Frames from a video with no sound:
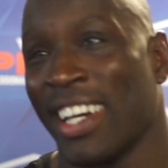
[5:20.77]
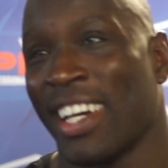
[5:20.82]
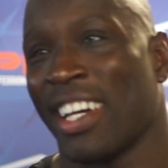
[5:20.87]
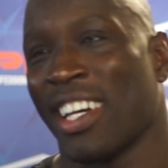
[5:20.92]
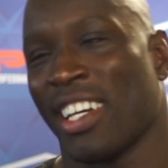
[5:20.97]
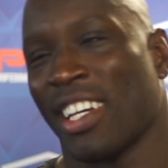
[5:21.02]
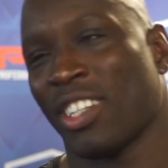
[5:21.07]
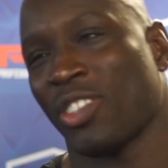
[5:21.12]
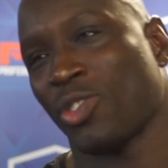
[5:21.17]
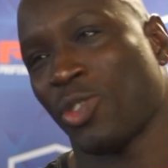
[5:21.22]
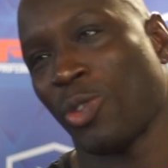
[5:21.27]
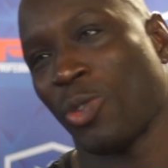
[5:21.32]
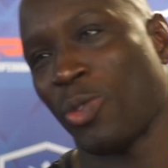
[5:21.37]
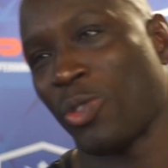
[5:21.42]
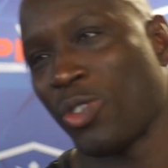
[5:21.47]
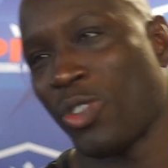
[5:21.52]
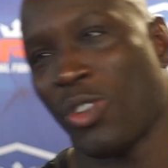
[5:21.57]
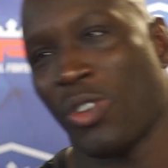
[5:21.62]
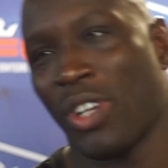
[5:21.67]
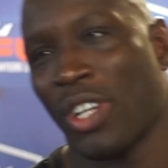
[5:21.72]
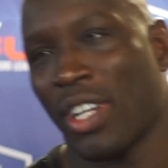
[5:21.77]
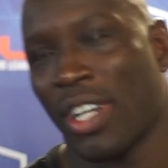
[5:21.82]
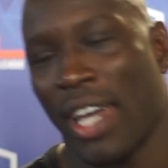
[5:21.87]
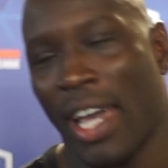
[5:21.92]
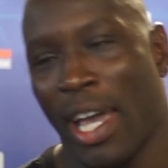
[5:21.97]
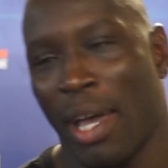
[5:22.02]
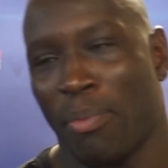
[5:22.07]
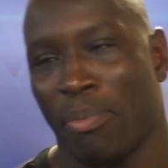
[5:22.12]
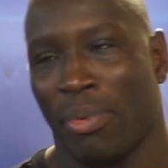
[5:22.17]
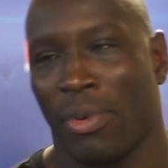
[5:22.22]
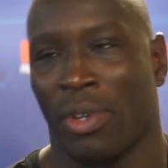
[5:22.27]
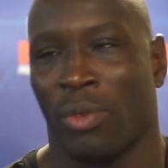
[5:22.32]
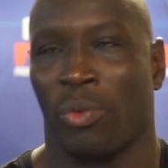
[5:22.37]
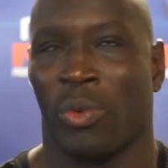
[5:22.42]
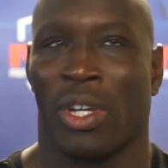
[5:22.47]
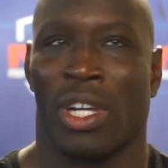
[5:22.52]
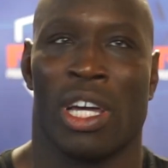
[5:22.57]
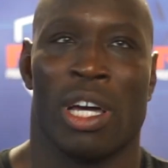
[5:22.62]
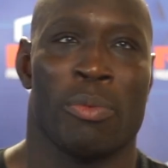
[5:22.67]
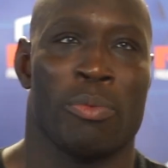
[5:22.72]
Uh, so during camp and
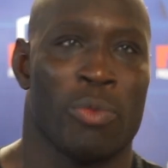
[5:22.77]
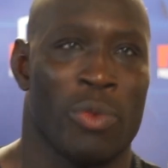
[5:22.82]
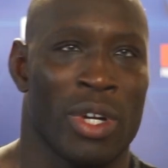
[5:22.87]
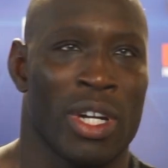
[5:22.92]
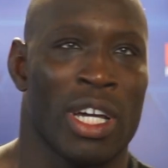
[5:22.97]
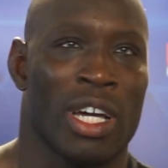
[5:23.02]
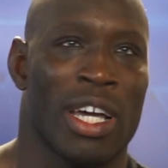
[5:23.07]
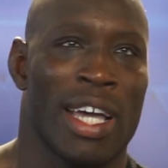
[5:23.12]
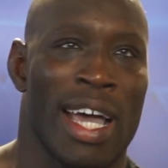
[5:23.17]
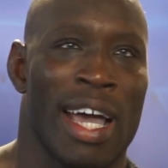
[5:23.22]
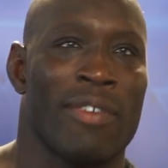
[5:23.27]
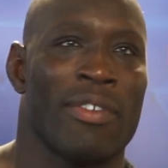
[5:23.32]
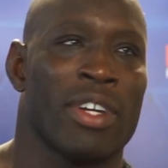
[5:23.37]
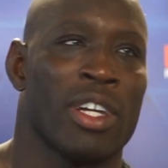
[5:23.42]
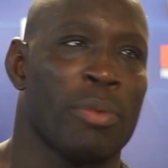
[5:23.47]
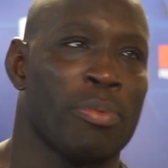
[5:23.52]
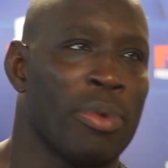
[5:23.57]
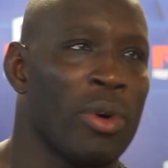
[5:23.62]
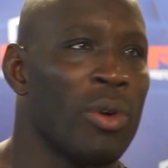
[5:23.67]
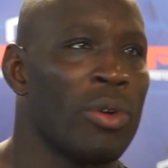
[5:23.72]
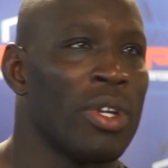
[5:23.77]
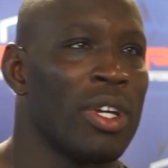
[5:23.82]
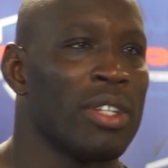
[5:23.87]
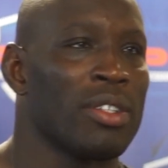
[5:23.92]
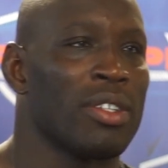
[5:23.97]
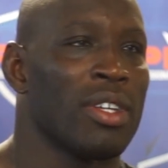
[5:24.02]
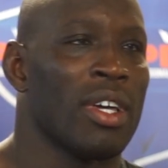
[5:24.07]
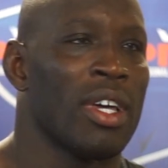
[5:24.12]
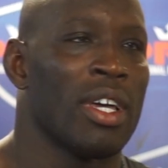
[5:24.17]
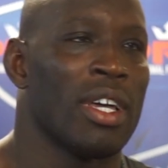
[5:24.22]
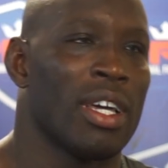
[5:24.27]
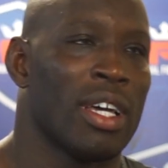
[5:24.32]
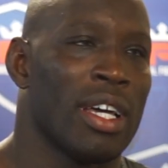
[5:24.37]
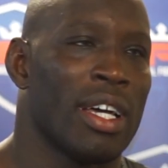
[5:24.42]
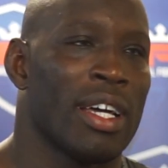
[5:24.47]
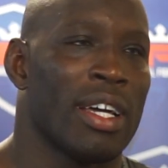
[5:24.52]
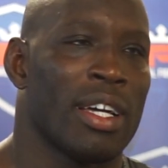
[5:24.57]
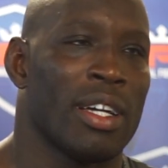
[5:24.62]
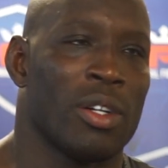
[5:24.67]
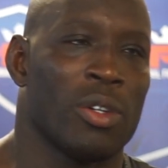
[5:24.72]
when I'm when I have an opponent,
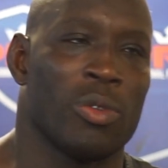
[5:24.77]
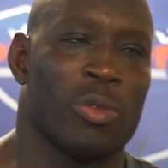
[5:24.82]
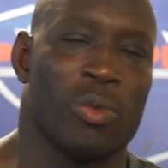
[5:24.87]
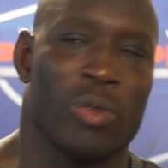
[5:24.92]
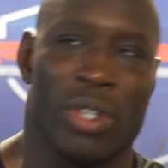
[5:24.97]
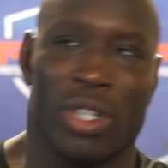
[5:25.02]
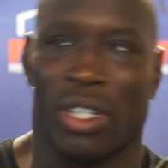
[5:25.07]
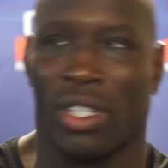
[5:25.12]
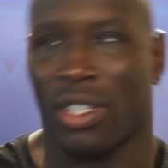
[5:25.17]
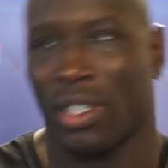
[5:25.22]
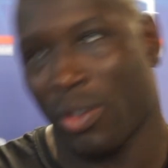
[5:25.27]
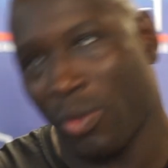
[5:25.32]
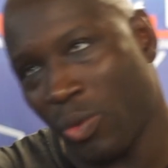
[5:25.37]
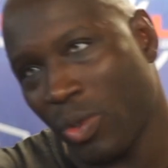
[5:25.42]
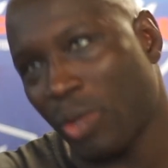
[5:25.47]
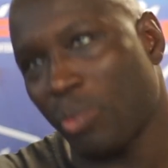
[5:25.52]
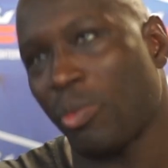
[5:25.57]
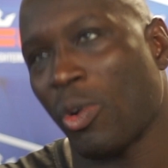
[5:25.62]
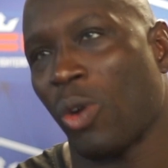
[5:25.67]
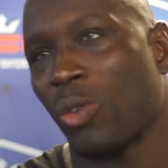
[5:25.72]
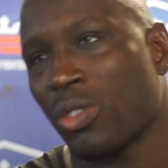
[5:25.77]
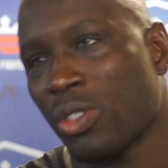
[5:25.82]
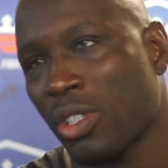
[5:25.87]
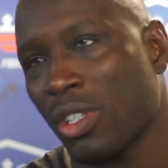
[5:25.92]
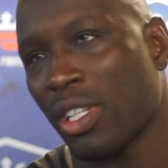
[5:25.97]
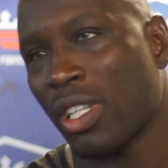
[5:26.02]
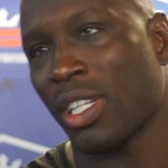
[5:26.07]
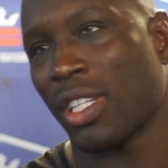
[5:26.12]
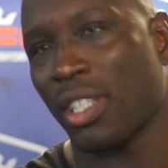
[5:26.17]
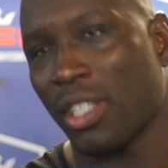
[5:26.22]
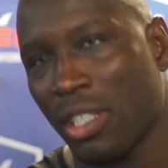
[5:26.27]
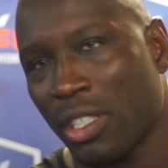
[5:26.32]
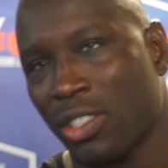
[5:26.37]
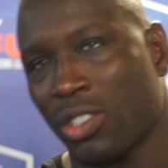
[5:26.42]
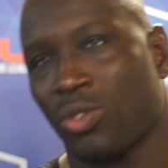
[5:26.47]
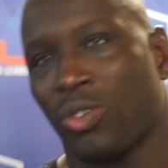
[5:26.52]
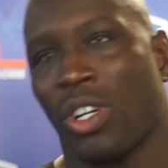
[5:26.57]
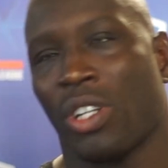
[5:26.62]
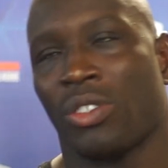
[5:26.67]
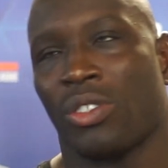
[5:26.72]
uh, we we mostly
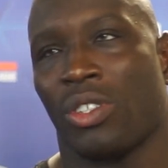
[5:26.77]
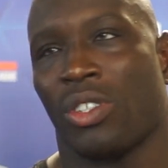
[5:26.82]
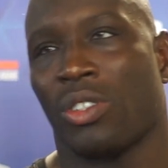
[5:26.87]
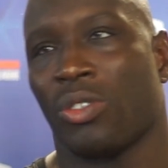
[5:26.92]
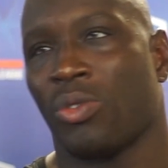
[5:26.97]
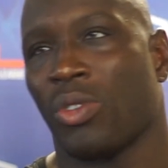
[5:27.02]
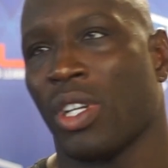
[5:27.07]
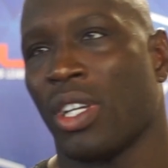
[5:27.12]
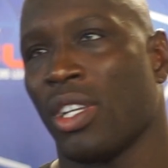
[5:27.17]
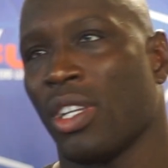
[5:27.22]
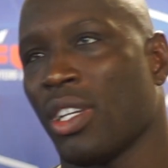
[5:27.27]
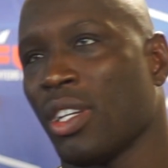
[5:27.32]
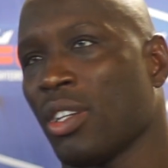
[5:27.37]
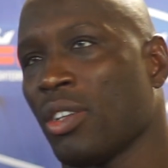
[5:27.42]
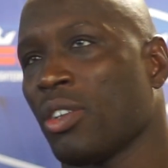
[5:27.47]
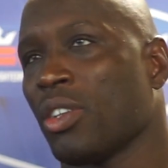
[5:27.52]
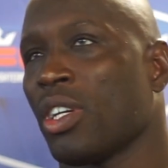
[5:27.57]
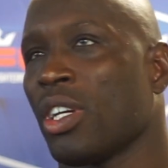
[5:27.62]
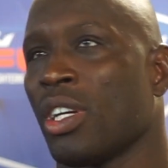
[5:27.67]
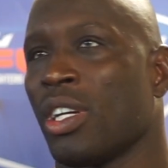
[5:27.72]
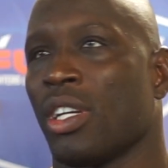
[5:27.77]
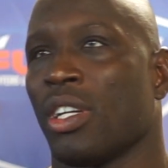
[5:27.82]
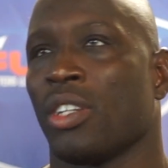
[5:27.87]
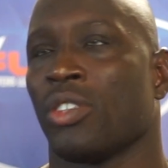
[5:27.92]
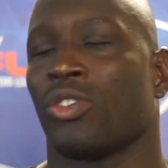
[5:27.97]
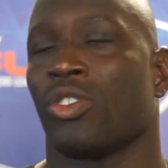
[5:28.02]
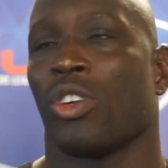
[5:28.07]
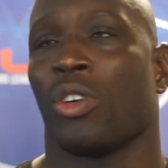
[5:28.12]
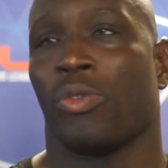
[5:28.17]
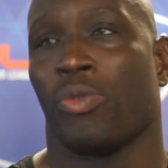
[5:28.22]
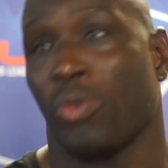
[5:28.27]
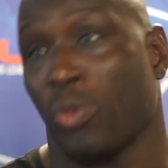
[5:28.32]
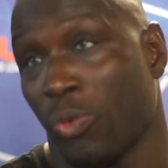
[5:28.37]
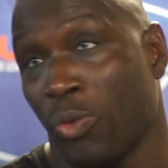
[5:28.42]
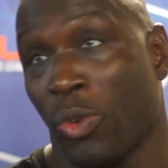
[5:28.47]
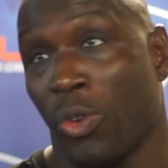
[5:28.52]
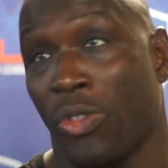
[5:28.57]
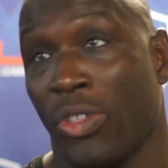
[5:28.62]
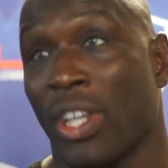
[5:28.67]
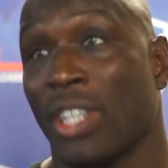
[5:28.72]
structure the training uh,
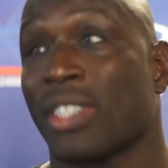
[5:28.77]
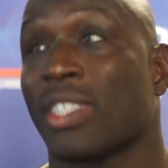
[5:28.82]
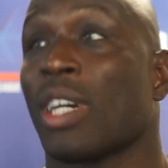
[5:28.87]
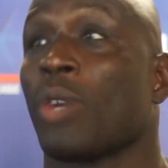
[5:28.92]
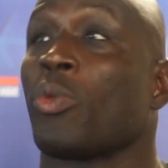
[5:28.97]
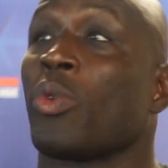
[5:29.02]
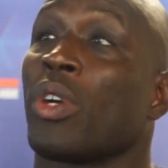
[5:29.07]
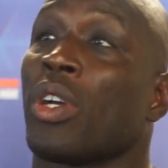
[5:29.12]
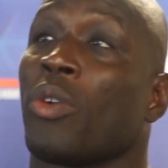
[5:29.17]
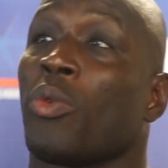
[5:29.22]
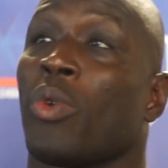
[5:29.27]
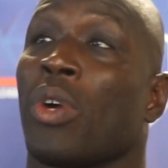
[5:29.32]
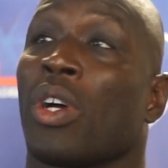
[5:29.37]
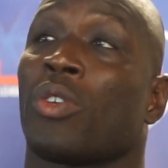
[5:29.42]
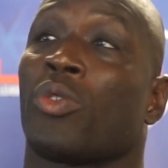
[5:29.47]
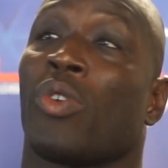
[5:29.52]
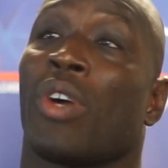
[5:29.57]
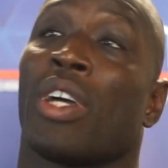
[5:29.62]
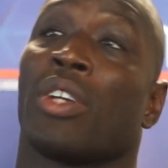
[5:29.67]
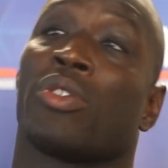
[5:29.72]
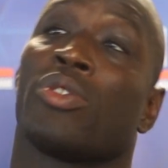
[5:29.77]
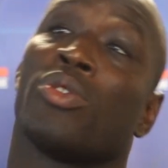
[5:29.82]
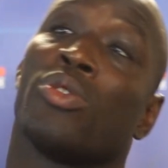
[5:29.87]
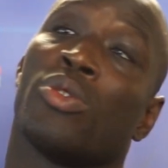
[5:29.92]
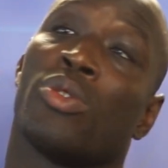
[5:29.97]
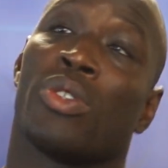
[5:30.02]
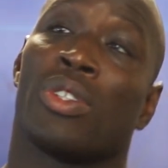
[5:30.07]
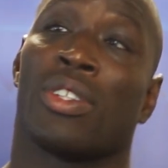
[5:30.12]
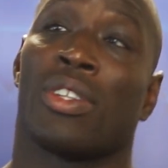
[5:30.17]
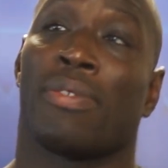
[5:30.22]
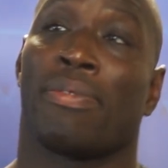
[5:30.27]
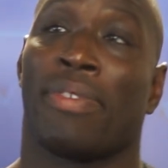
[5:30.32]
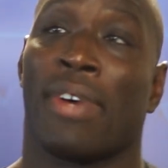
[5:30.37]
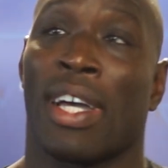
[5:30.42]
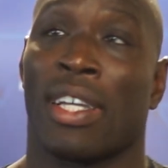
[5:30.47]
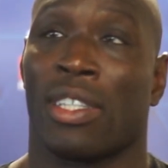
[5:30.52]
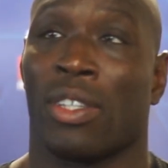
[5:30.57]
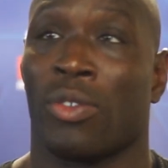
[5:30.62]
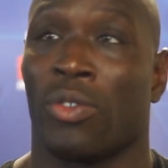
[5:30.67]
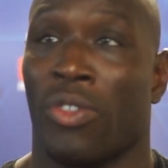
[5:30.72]
for things that we we're trying to do in the
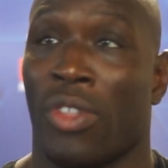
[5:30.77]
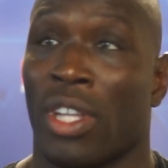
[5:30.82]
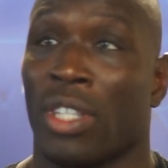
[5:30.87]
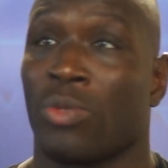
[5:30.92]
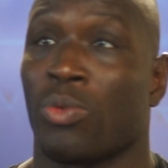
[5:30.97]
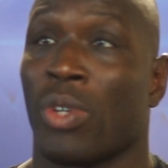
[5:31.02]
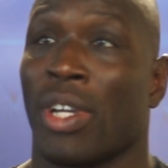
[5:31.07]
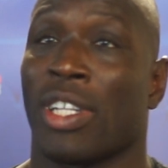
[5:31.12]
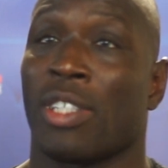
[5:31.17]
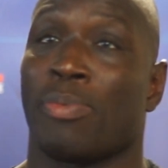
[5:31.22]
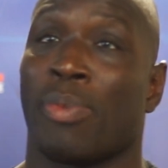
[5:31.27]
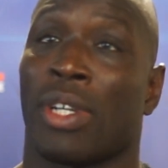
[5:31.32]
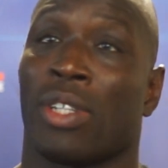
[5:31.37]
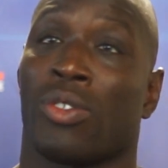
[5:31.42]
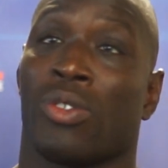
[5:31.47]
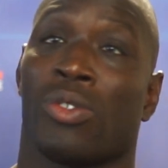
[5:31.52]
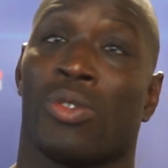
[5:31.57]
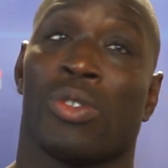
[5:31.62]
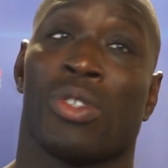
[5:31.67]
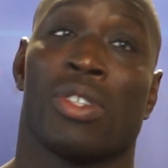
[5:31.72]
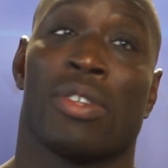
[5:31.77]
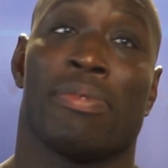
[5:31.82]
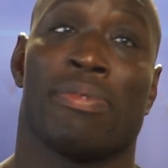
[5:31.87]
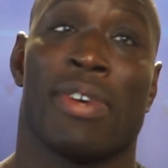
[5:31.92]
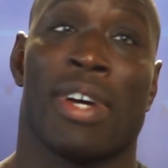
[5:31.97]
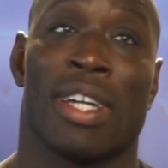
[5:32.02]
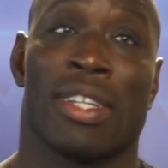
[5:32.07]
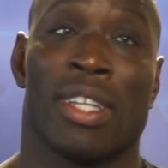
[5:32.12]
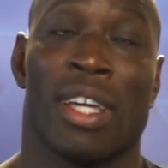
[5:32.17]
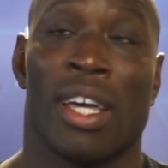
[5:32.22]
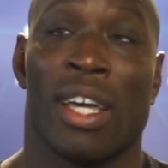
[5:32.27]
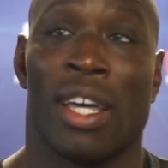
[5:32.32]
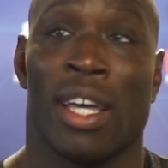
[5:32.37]
fight and things we expect to do in the fight,